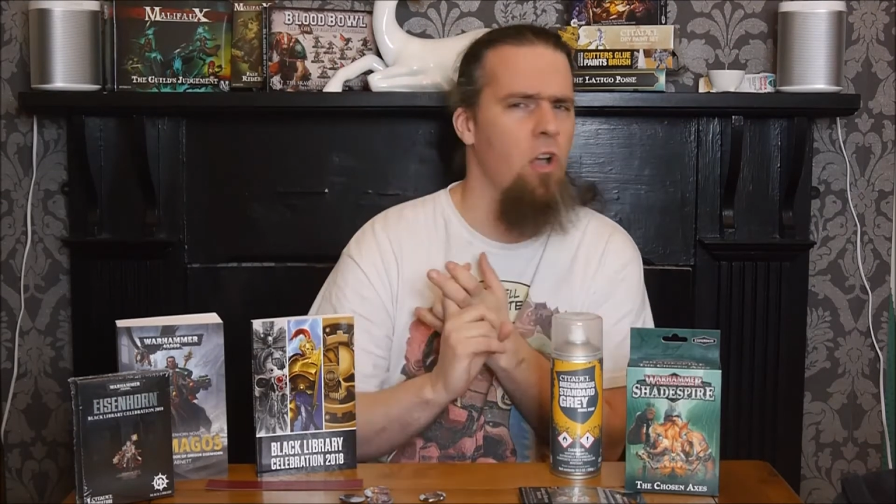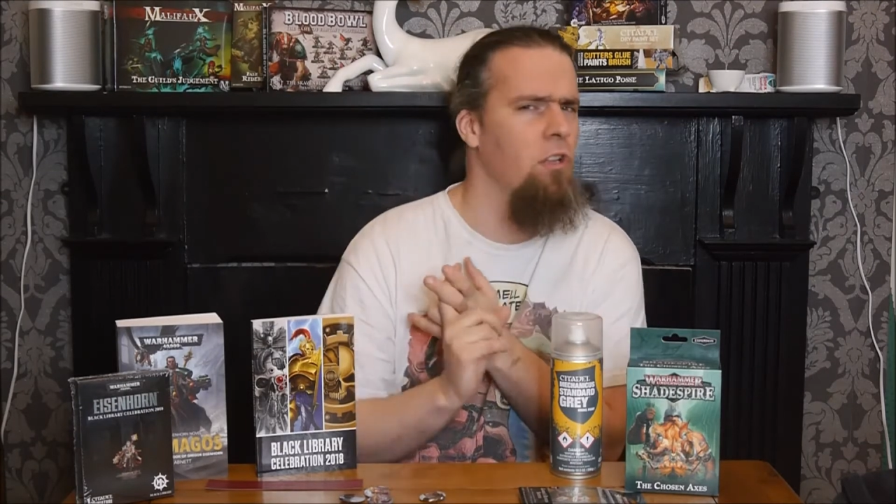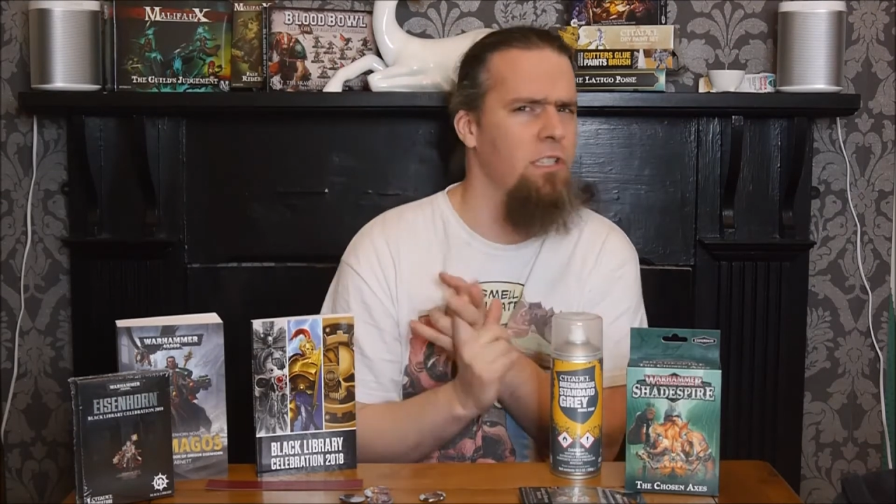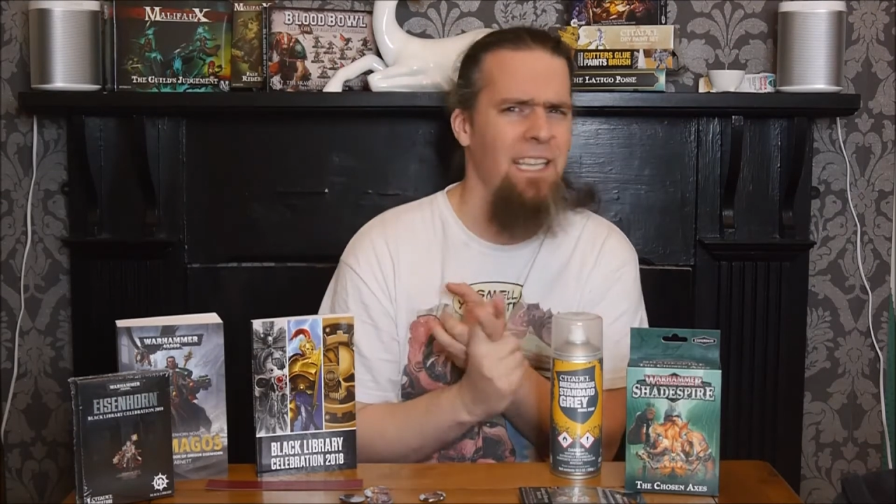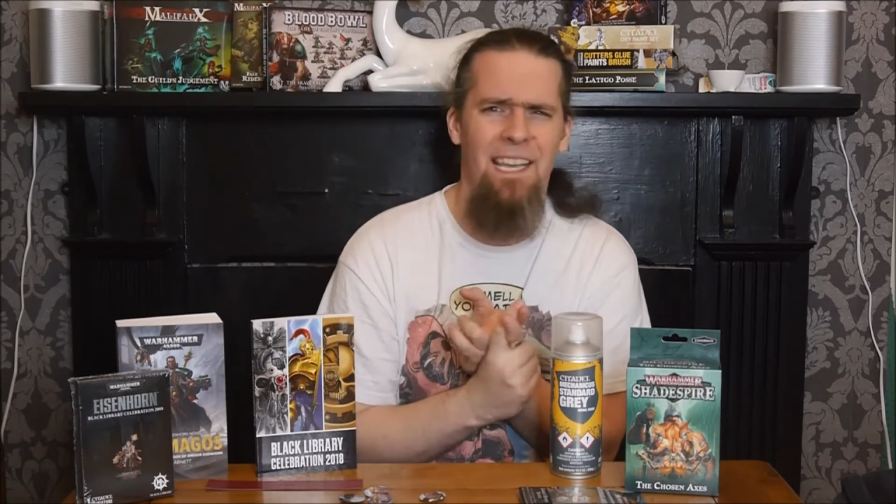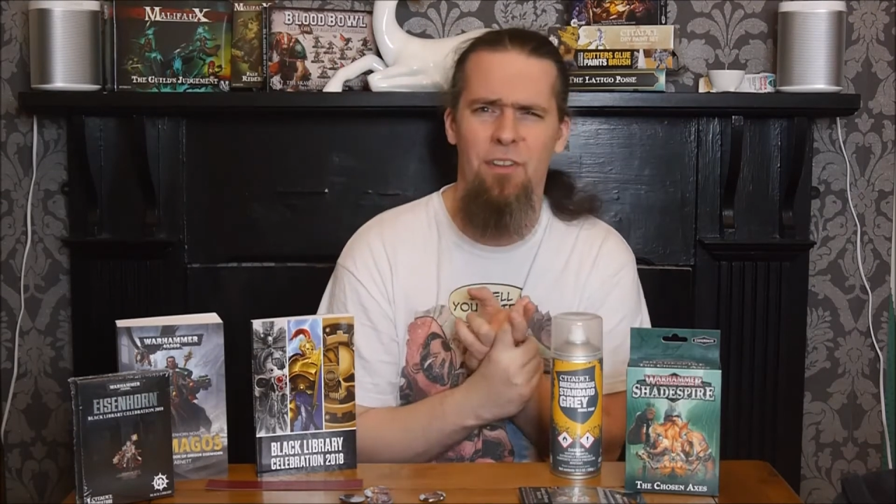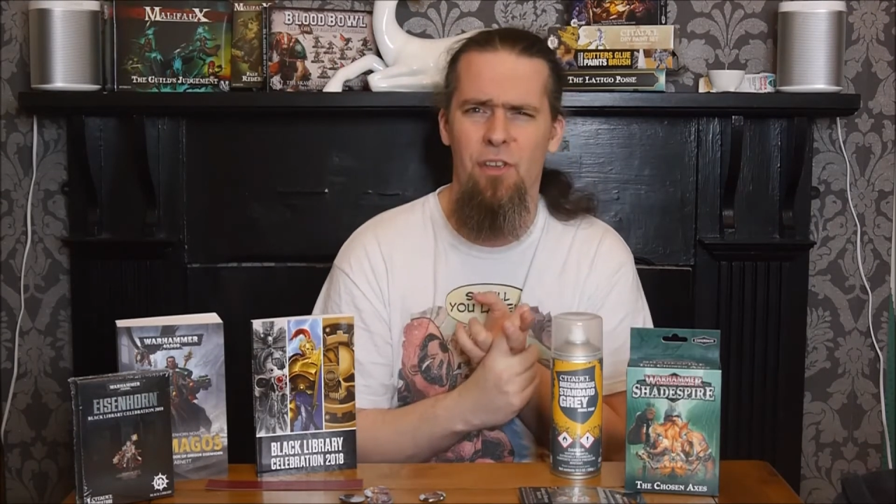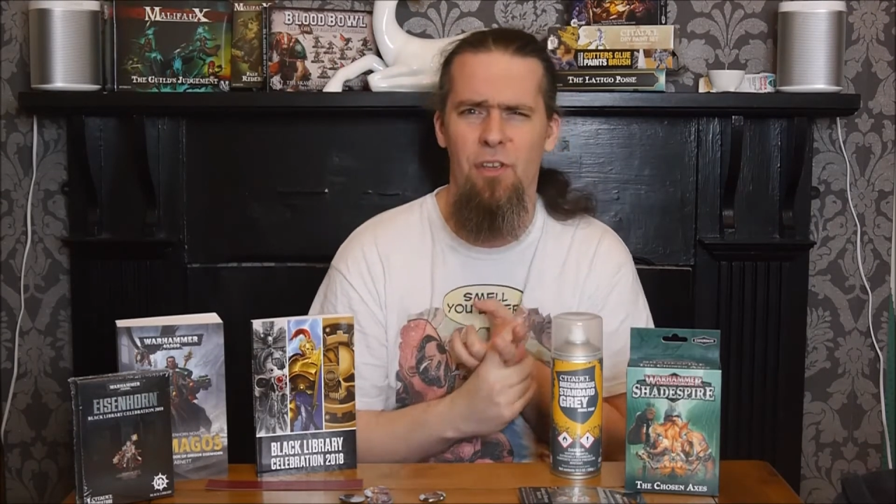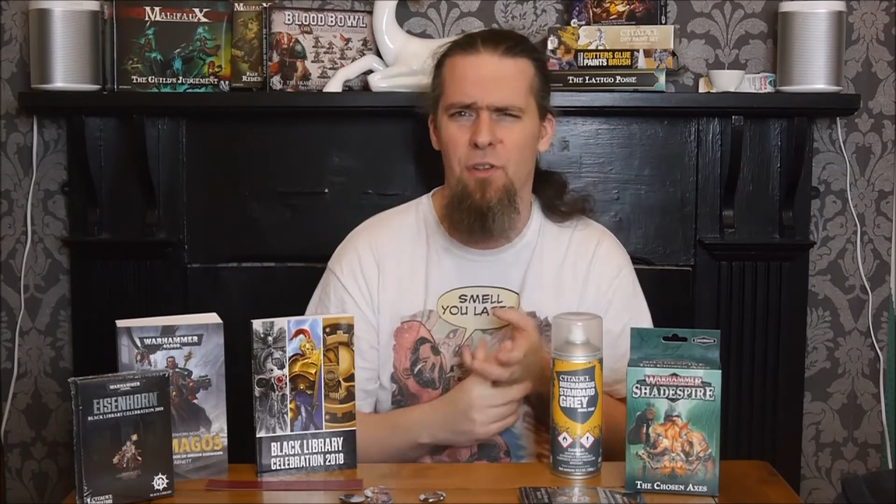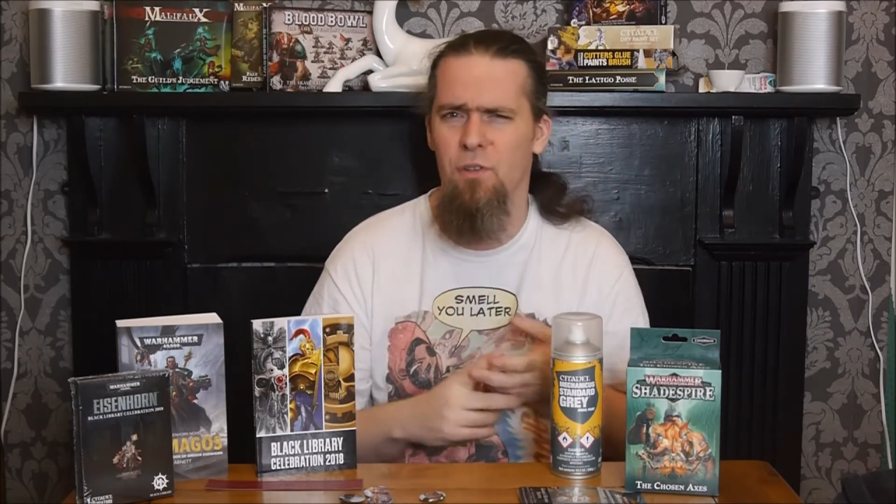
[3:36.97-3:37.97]
God tier
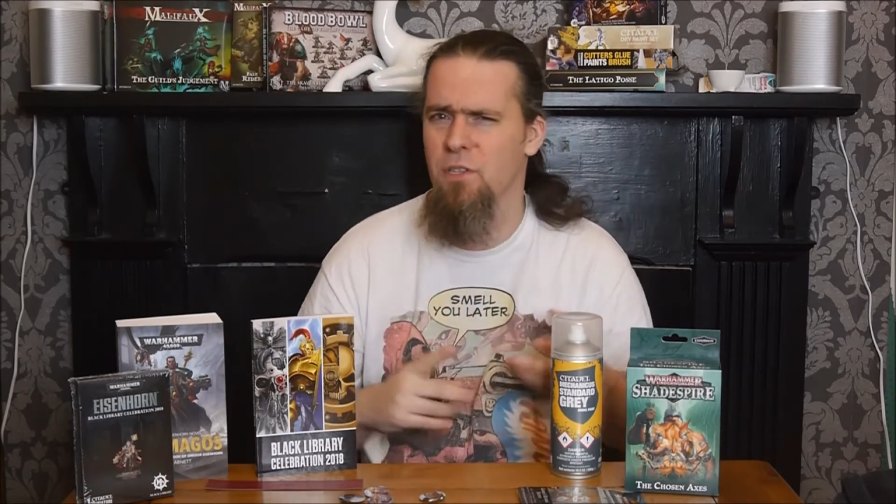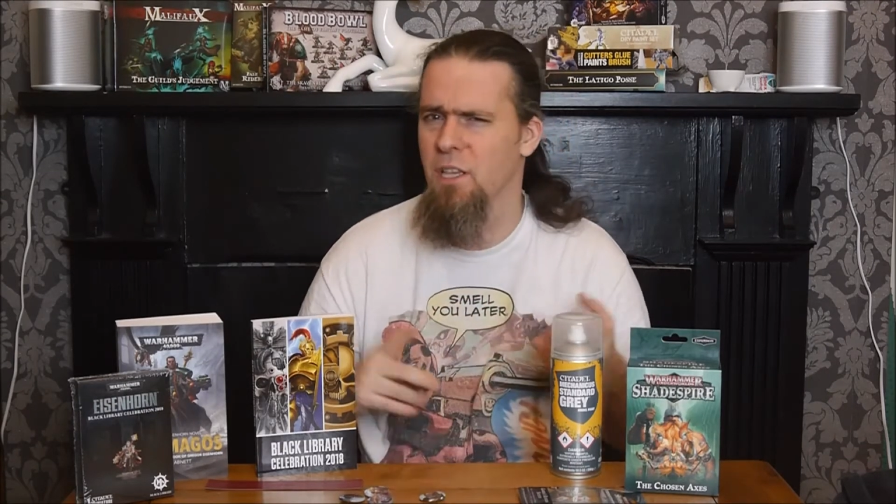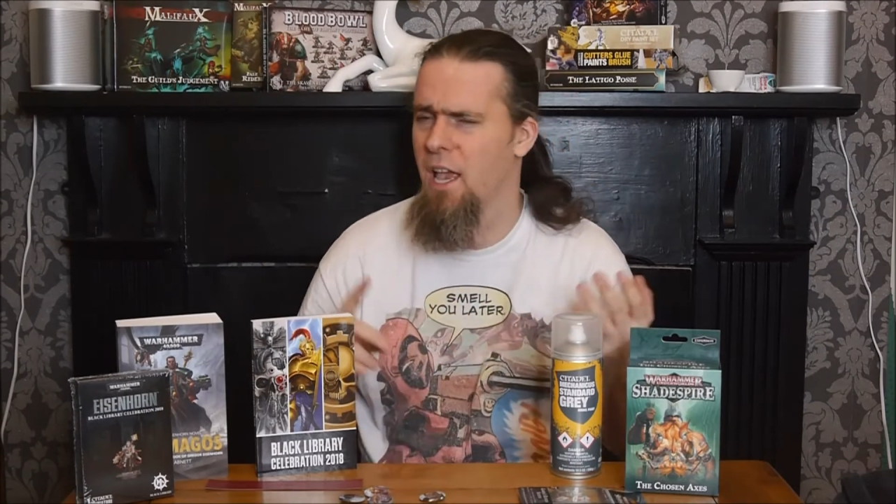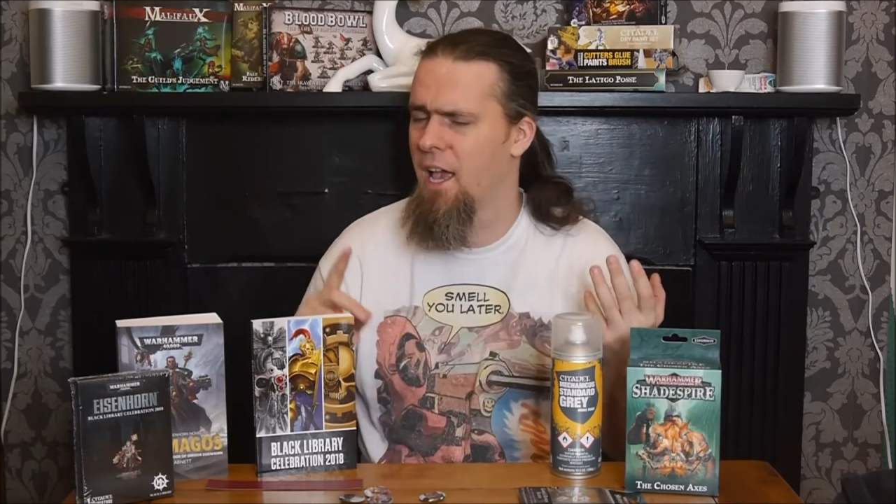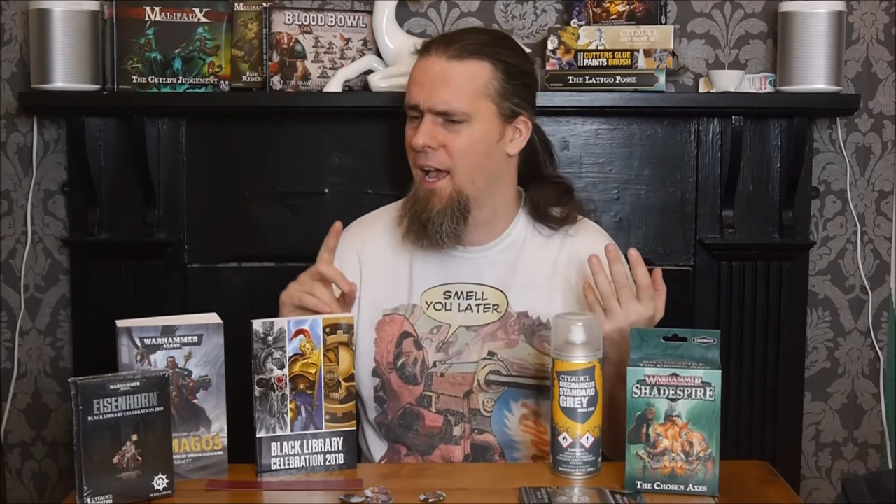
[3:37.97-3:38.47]
news,